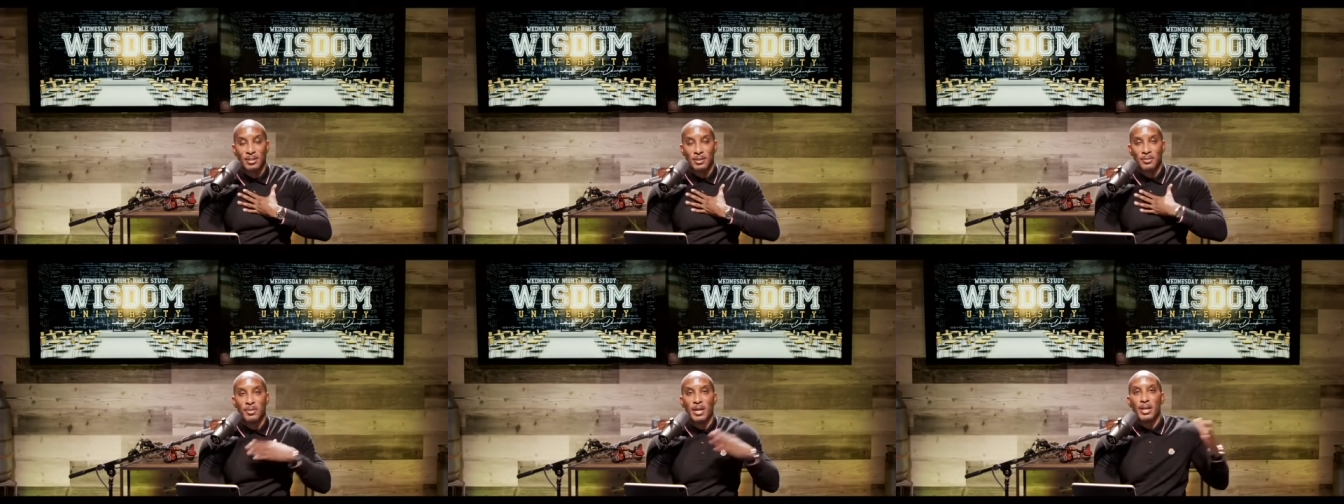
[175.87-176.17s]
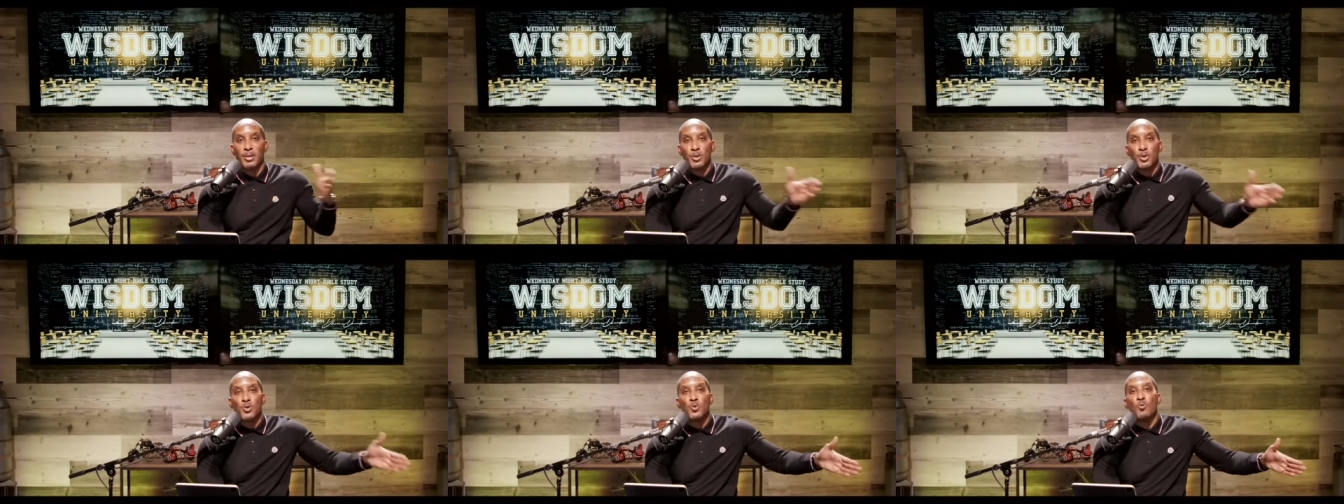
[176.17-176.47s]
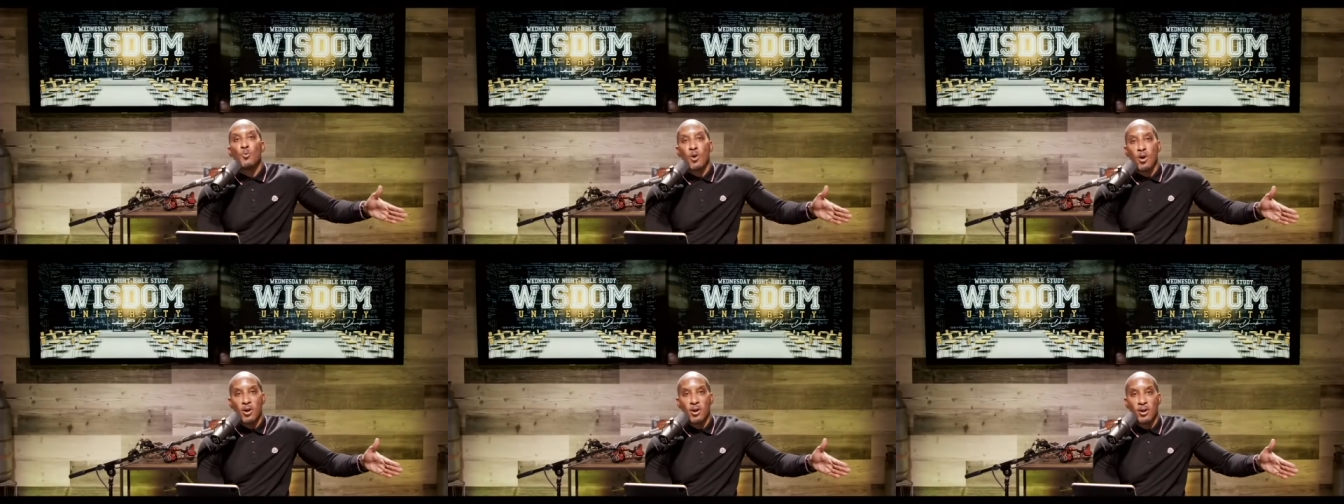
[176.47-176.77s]
than you
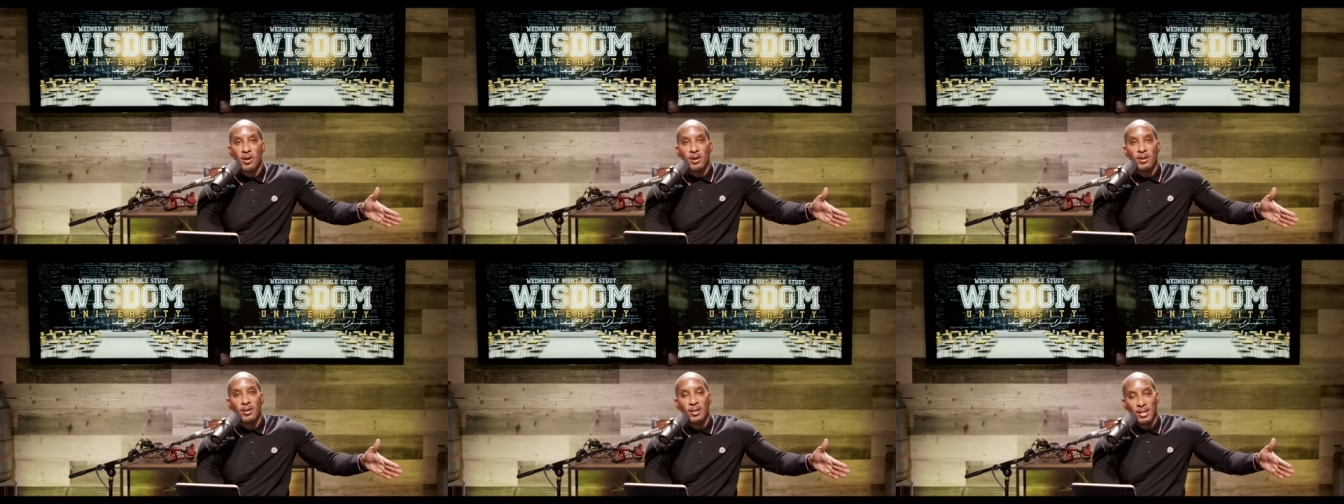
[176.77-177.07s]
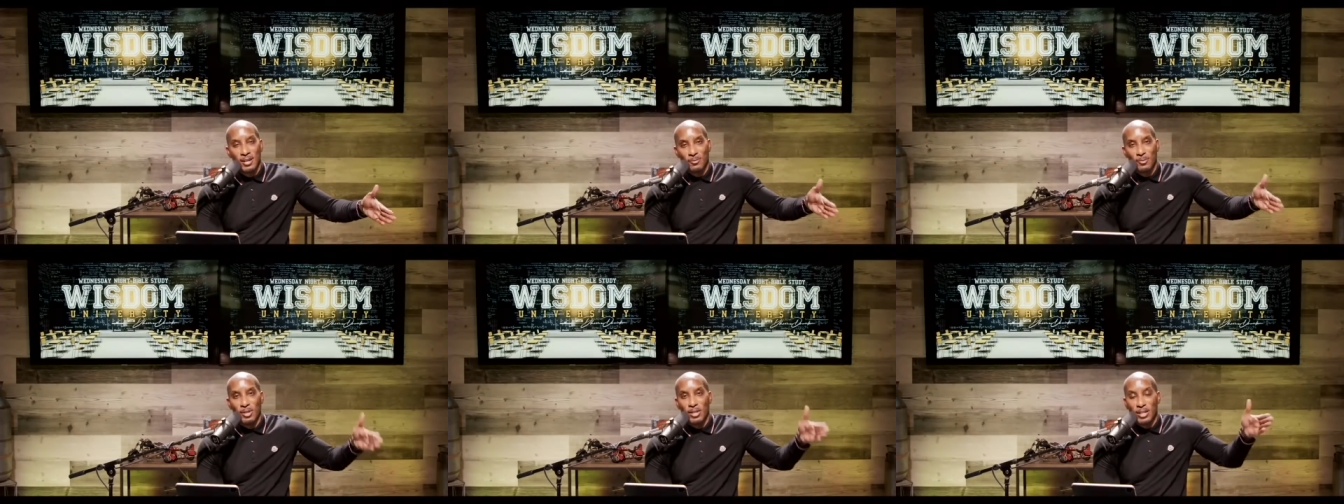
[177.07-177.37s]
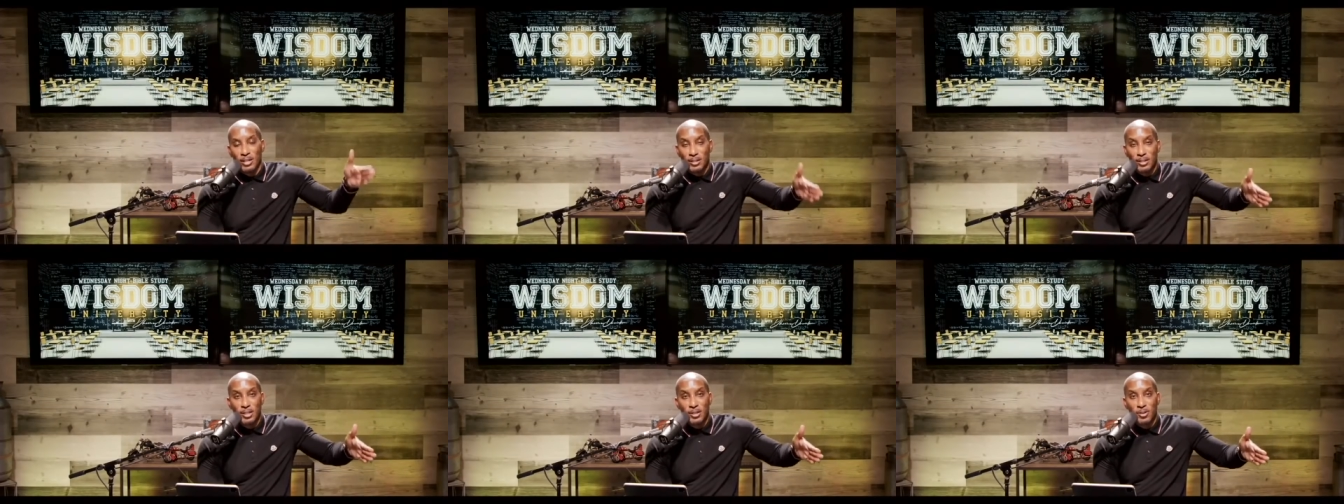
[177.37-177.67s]
were when
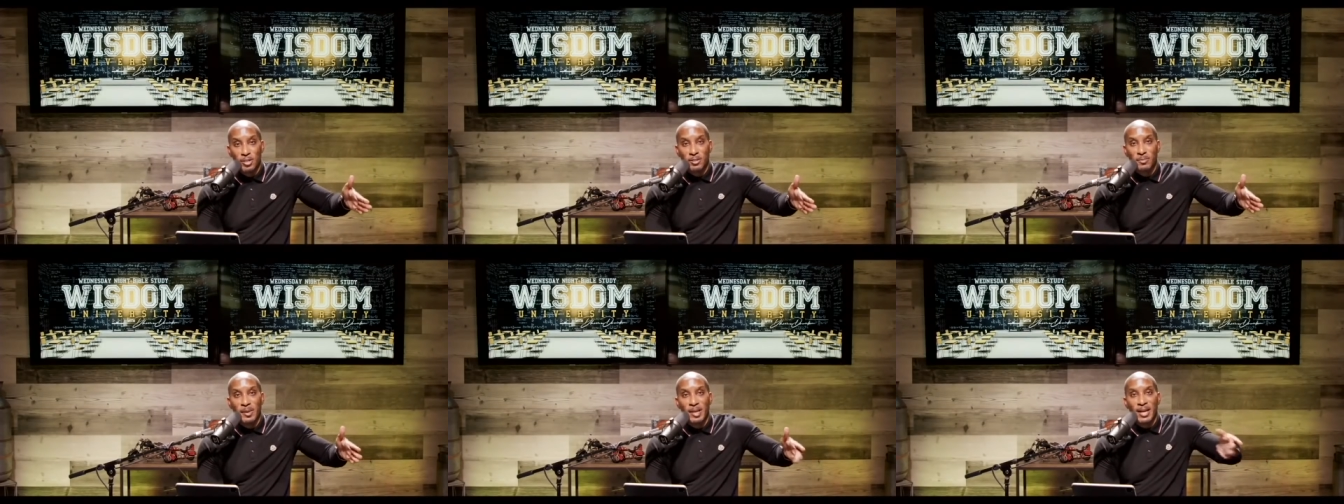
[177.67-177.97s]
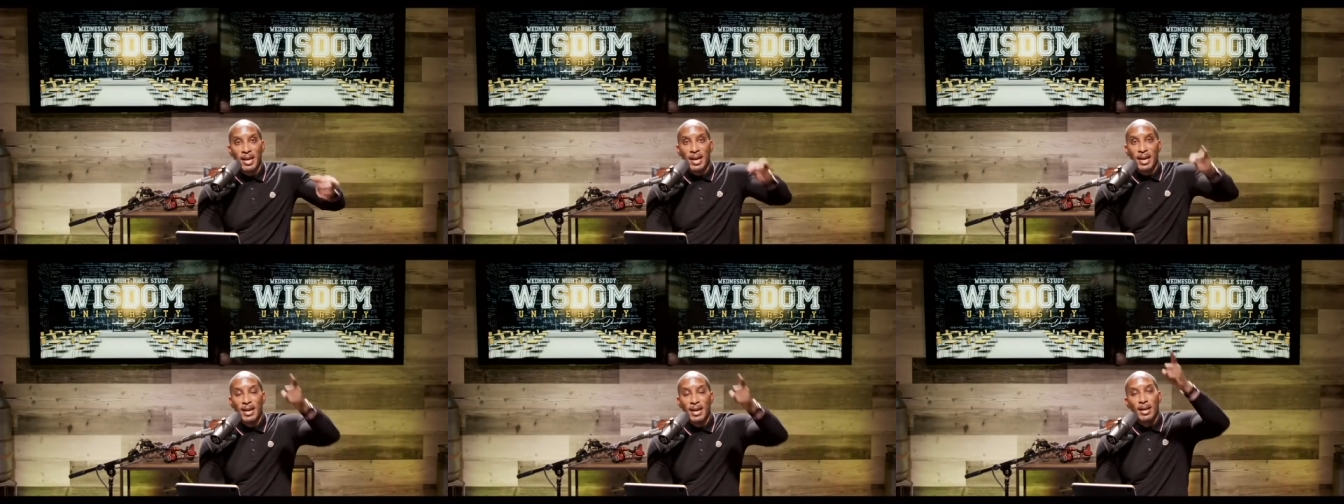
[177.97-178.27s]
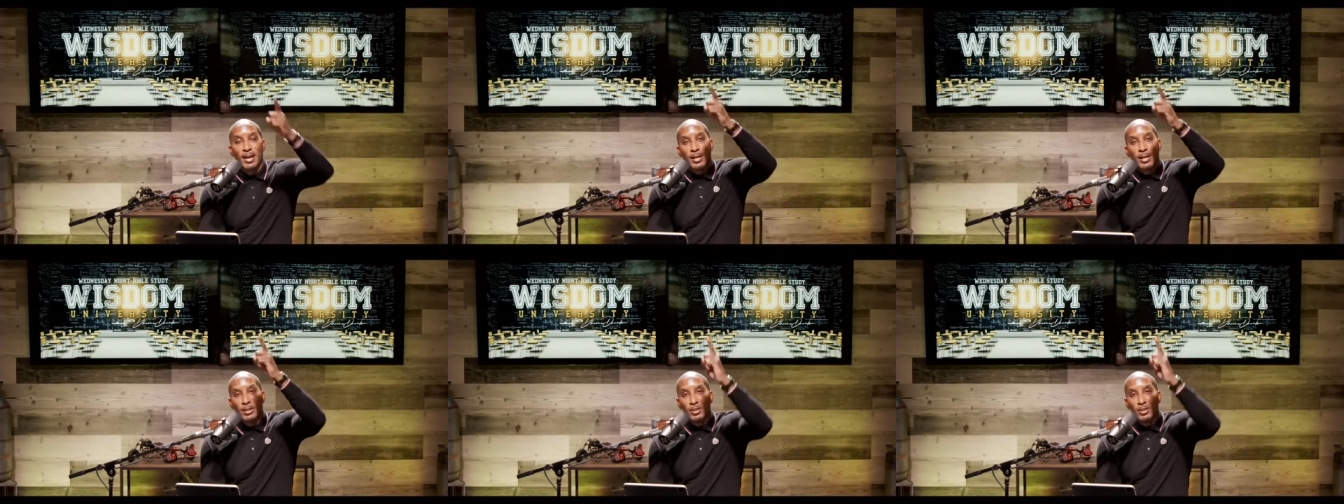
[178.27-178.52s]
this series began.